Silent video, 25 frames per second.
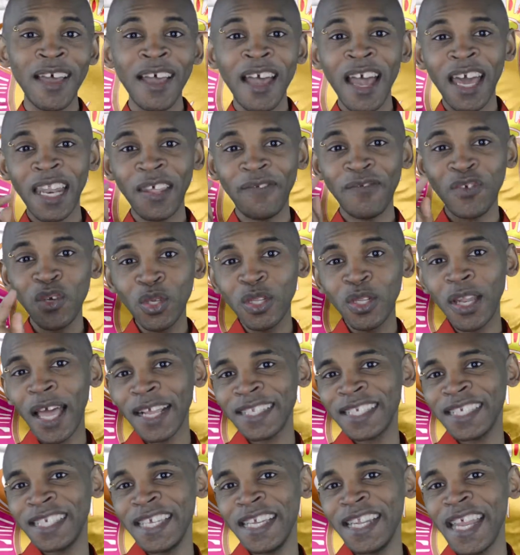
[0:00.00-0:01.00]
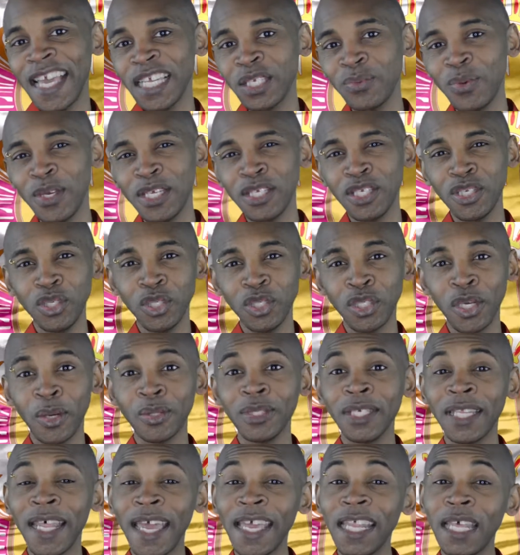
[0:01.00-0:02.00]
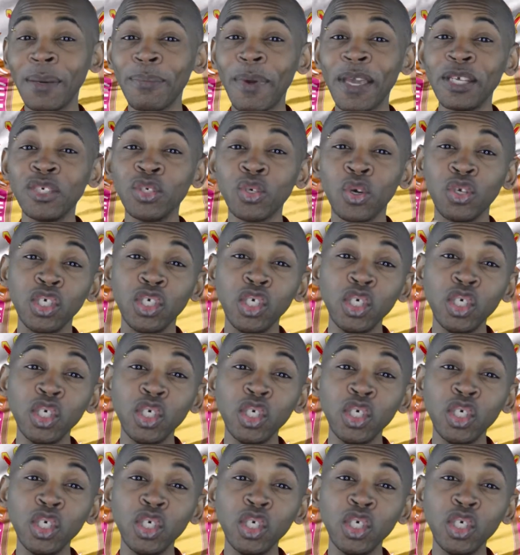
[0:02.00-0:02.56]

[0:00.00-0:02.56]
and if you'd like to see next week's news show today, then make sure you